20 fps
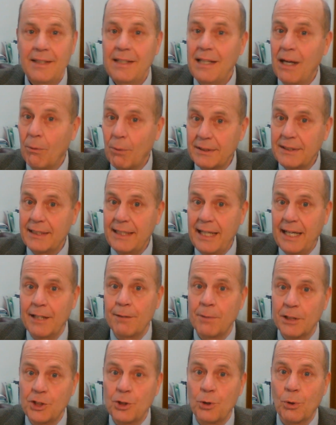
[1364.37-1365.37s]
Now, once again,
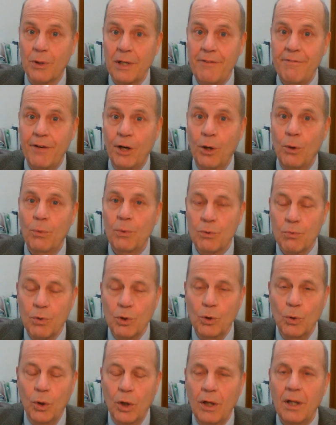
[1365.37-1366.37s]
the majority vote would
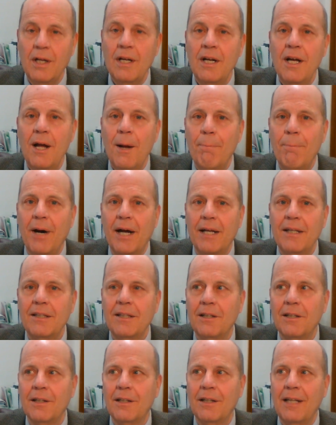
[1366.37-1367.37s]
rule, but
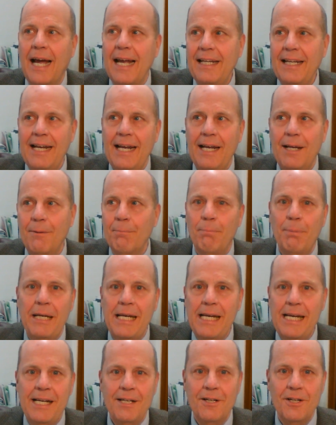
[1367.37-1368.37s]
let it
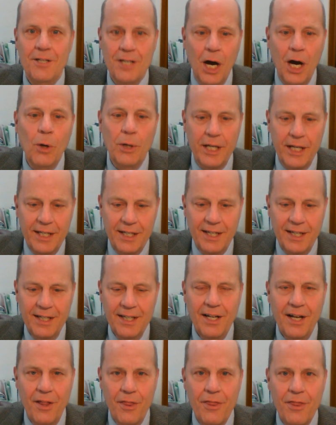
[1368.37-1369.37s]
be noted
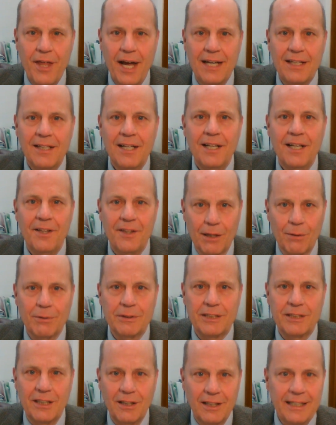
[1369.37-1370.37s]
that there
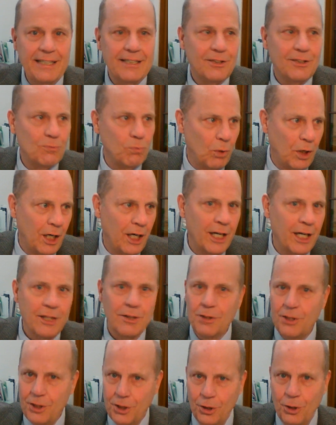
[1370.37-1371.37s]
was at least one
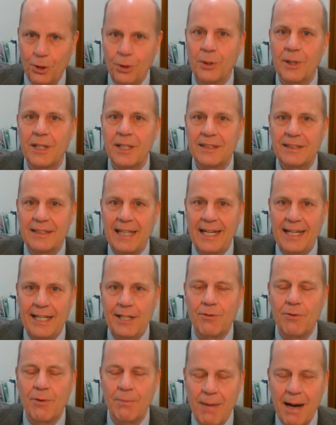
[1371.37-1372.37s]
or two of the
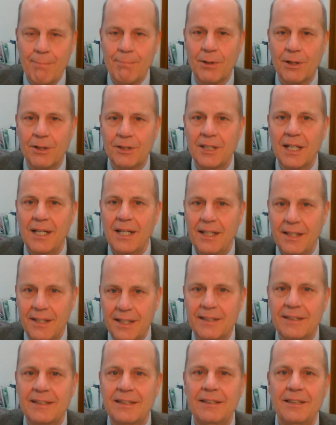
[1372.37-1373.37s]
Sanhedrin members
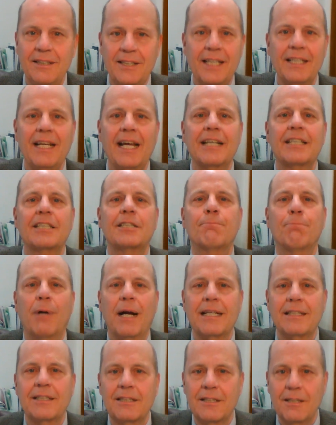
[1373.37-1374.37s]
that, that
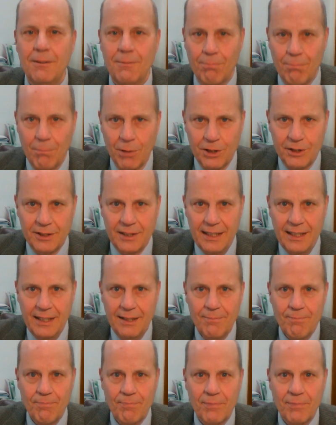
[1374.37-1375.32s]
expressed mercy.